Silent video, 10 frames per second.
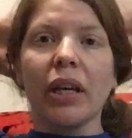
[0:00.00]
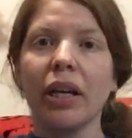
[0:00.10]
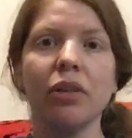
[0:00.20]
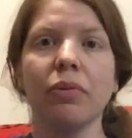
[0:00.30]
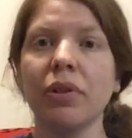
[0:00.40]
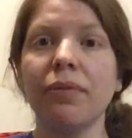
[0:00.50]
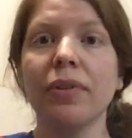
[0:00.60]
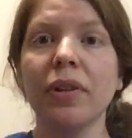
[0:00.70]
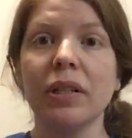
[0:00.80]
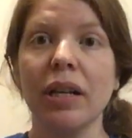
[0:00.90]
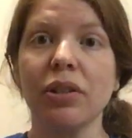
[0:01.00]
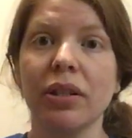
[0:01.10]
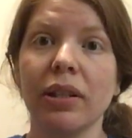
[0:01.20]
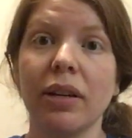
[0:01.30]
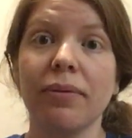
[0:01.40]
I don't really feel the
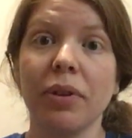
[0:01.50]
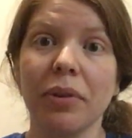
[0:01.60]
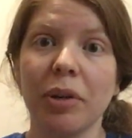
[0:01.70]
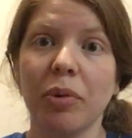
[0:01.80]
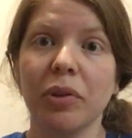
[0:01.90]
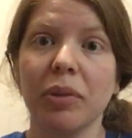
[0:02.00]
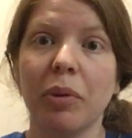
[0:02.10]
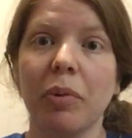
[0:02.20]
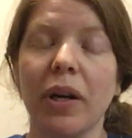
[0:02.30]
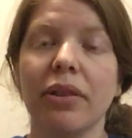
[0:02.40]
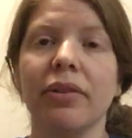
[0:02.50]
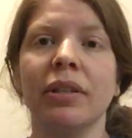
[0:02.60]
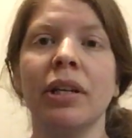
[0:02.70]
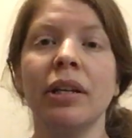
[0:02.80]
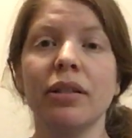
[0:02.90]
tension that I feel when I'm holding my breath.
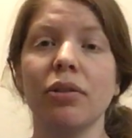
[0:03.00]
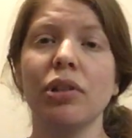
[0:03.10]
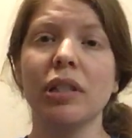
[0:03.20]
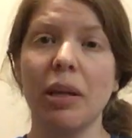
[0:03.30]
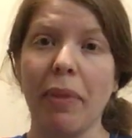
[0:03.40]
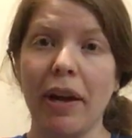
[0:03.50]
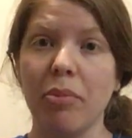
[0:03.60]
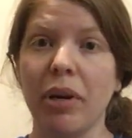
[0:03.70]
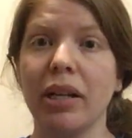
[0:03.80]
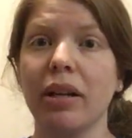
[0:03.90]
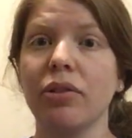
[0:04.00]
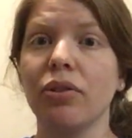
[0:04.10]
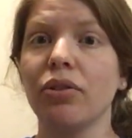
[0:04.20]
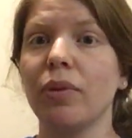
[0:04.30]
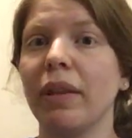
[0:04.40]
So just keep that in mind as
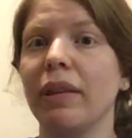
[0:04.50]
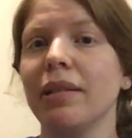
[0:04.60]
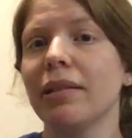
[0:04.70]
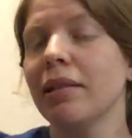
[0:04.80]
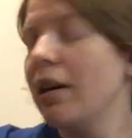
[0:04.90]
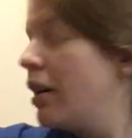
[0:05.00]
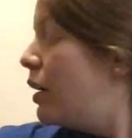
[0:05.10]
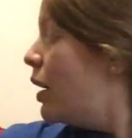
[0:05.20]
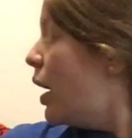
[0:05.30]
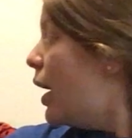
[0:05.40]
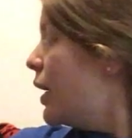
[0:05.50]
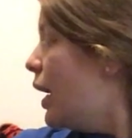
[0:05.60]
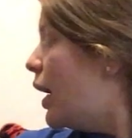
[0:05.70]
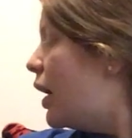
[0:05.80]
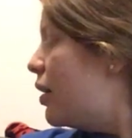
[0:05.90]
you're doing these. I
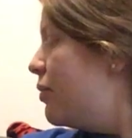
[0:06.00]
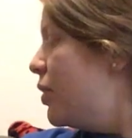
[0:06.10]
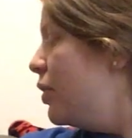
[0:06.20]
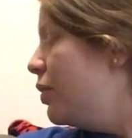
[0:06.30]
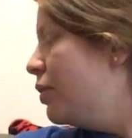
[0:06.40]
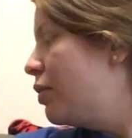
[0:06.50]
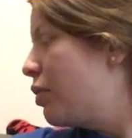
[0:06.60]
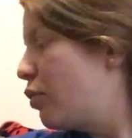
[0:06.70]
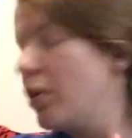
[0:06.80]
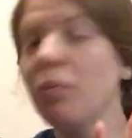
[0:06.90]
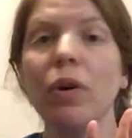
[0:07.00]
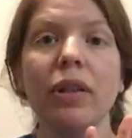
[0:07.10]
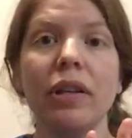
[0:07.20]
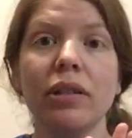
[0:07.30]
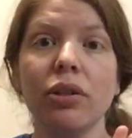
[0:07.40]
have 3 more
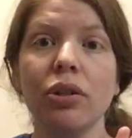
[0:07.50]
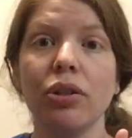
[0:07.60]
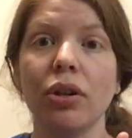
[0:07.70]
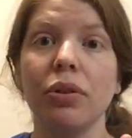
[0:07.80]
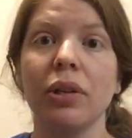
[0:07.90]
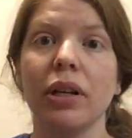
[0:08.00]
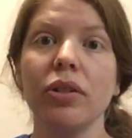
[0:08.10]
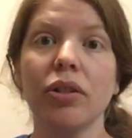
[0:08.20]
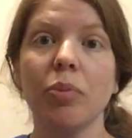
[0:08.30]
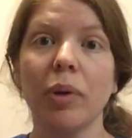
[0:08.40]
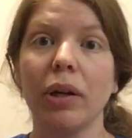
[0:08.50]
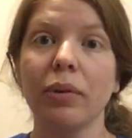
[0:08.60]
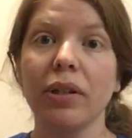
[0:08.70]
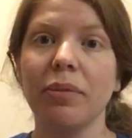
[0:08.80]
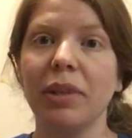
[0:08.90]
things to show you here, so bear
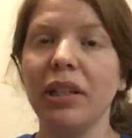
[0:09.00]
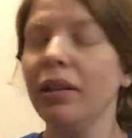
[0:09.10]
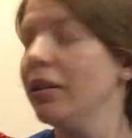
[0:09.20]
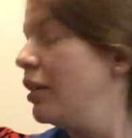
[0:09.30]
with me.